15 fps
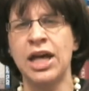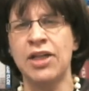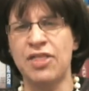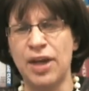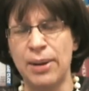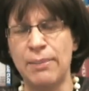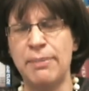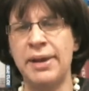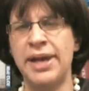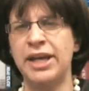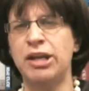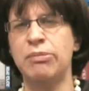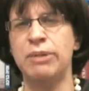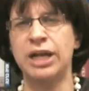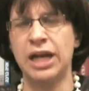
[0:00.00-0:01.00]
that
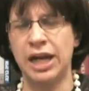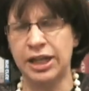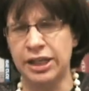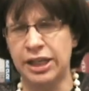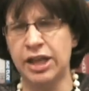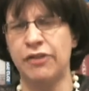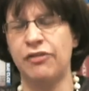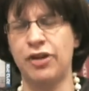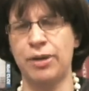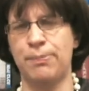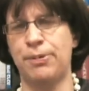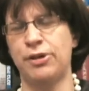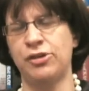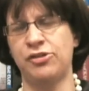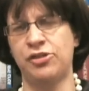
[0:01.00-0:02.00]
make me a giving
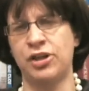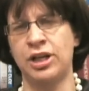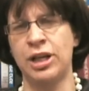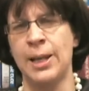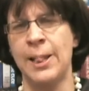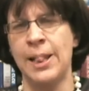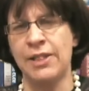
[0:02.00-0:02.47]
person,